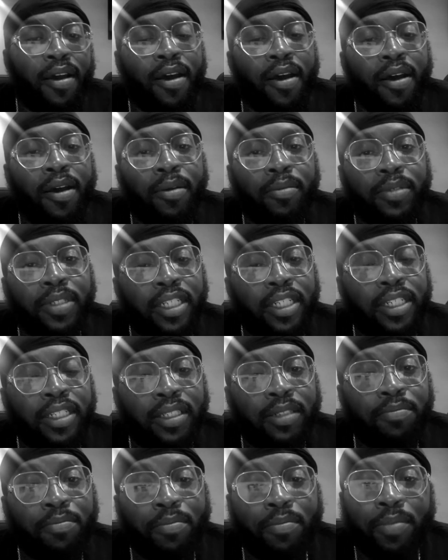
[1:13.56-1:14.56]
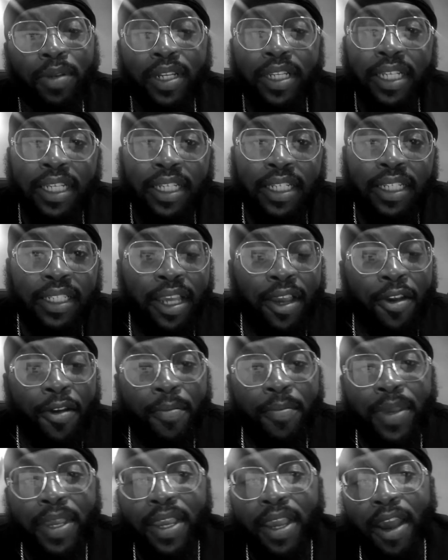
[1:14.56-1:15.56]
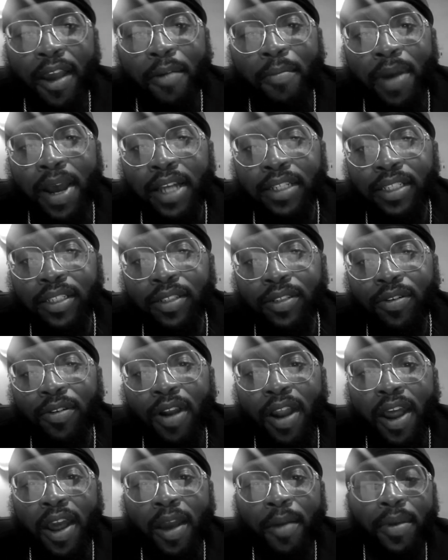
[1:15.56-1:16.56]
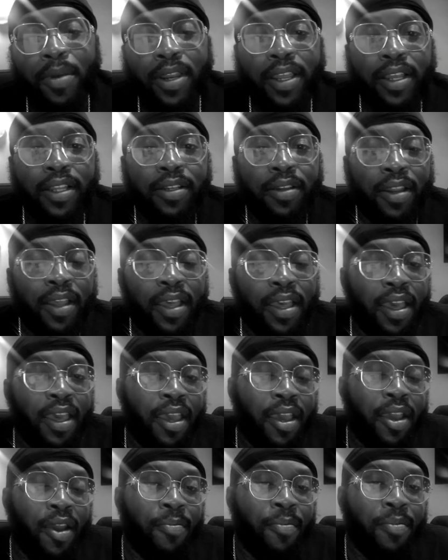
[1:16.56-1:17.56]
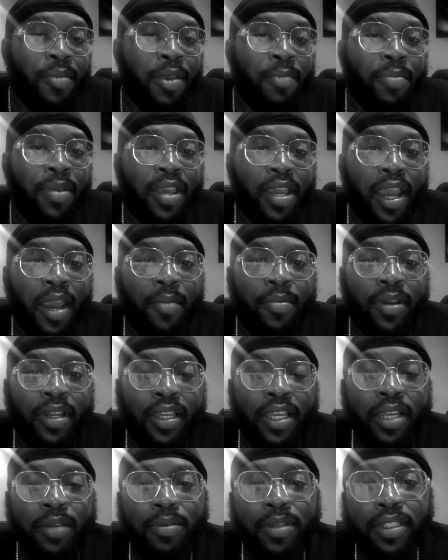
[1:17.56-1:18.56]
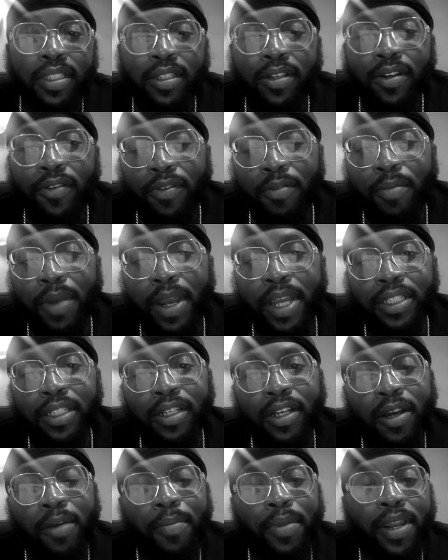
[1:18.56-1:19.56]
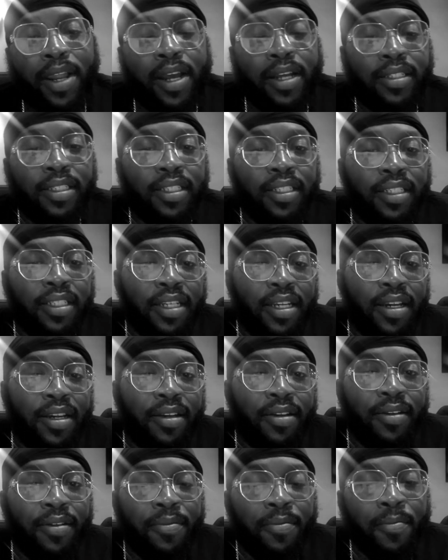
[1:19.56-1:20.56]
Just please help me out by subscribing and help me be able to keep this information coming out to y'all.